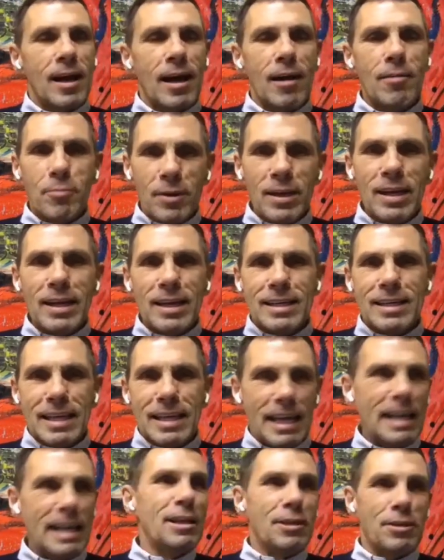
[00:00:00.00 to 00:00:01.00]
I'm really
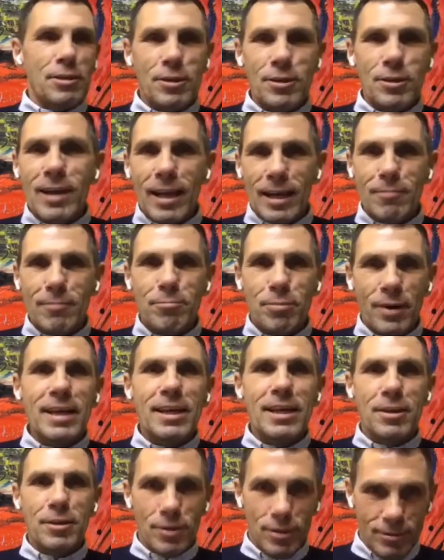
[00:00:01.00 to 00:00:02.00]
killing you, like
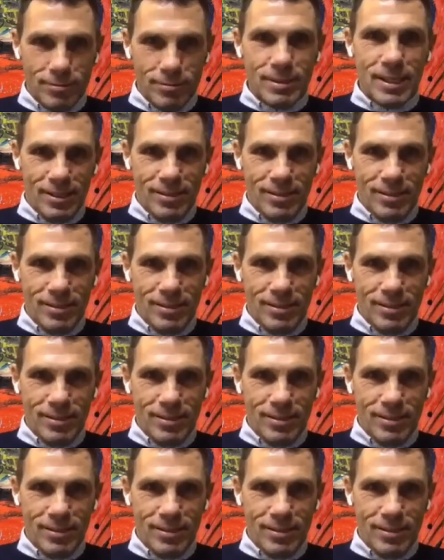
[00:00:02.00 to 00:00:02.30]
breaking your,